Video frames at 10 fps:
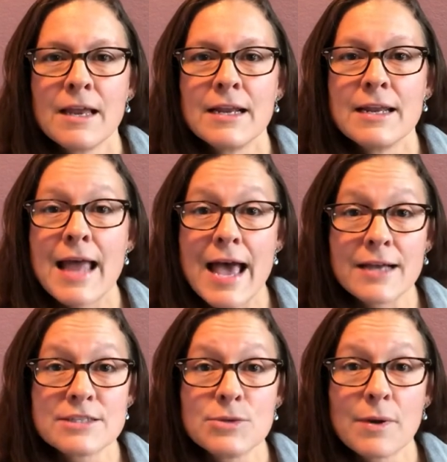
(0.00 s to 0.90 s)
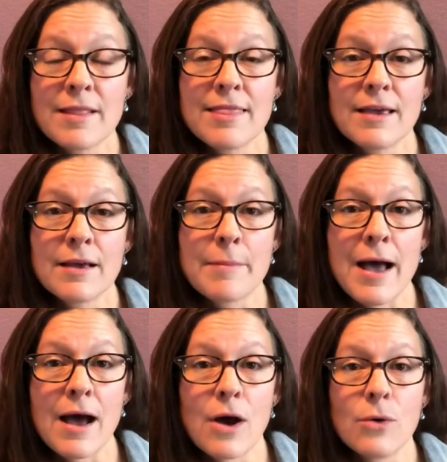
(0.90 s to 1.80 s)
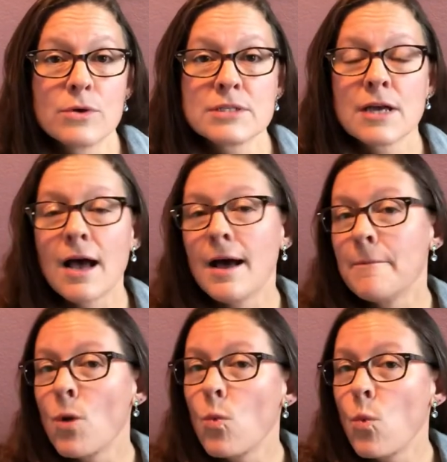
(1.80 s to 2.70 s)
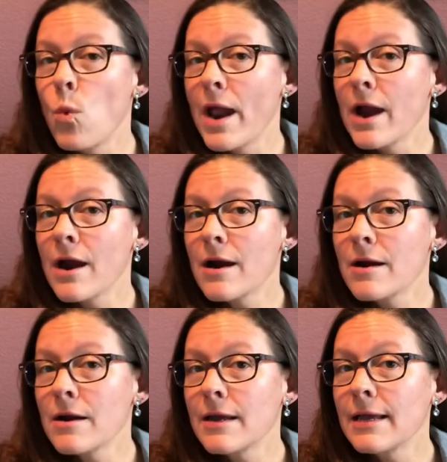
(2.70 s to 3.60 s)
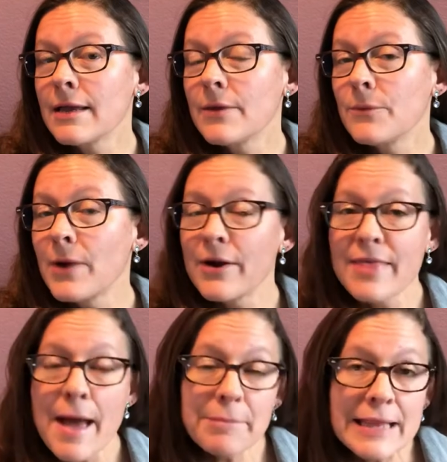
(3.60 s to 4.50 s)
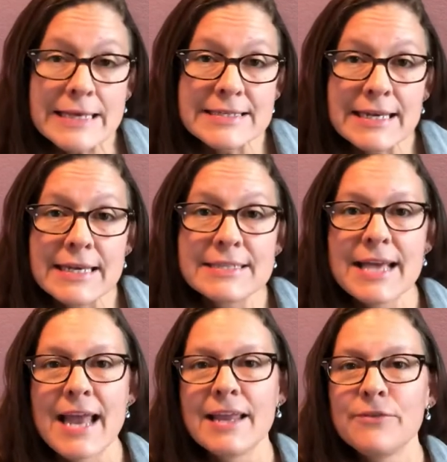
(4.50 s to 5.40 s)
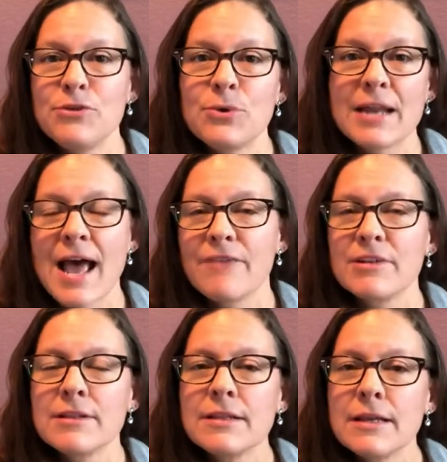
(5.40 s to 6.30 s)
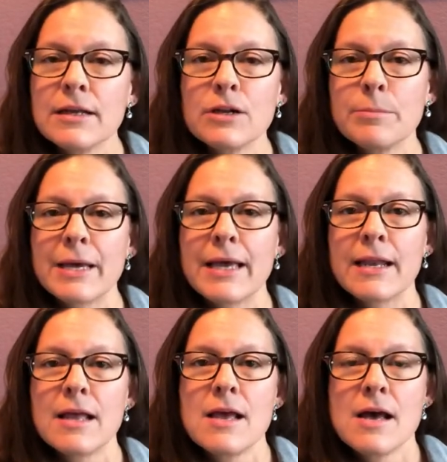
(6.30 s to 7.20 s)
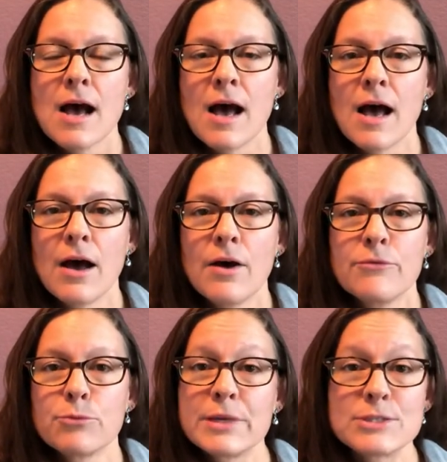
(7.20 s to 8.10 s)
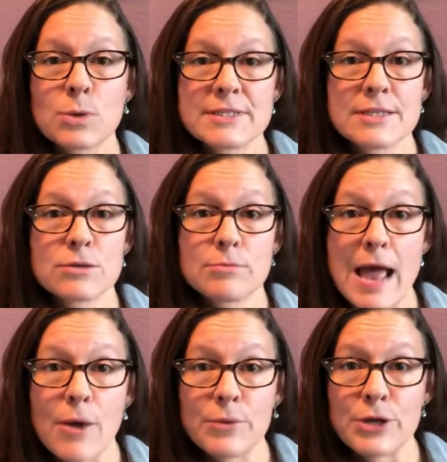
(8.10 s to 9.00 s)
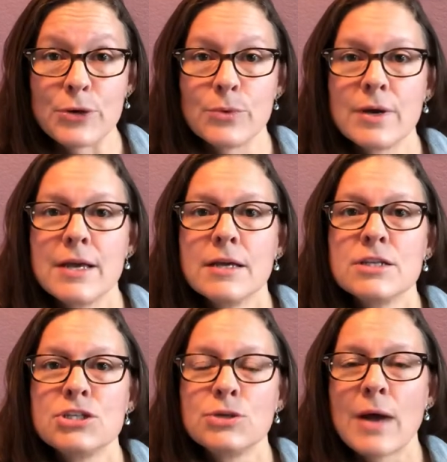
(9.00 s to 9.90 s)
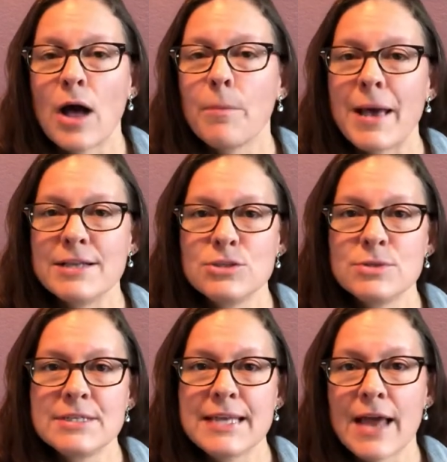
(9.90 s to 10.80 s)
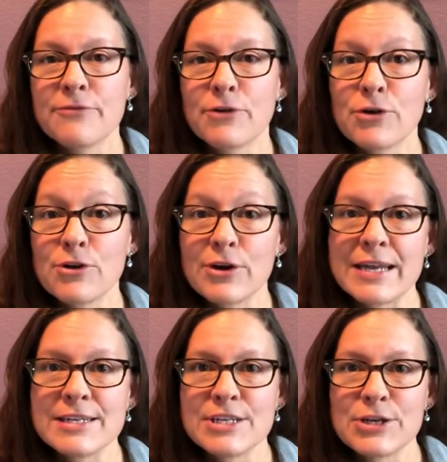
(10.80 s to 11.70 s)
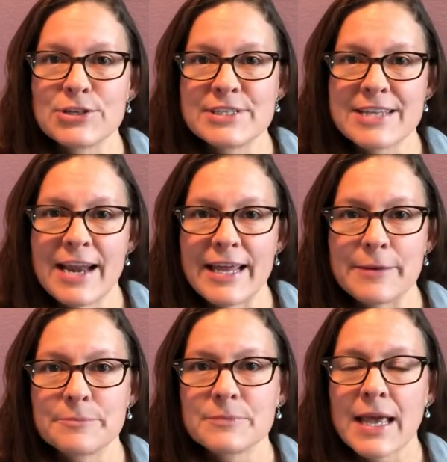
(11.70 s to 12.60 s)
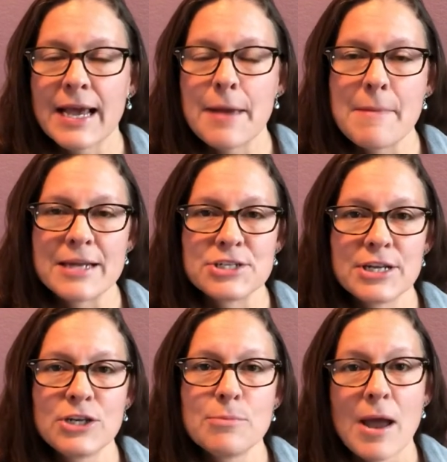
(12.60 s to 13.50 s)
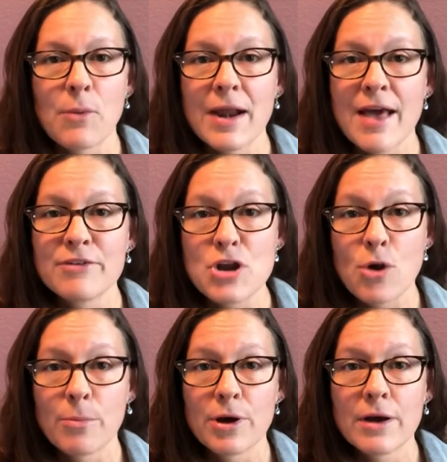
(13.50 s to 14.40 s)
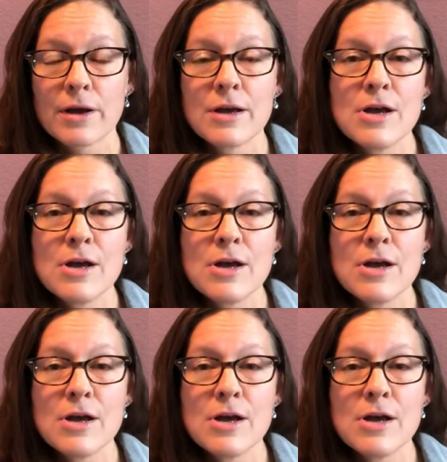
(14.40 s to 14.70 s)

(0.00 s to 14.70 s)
Next, you want to think about where that place is and if you can have a little bit of resources around you to help as you get further into your study. Like I mentioned, you might want to have a notebook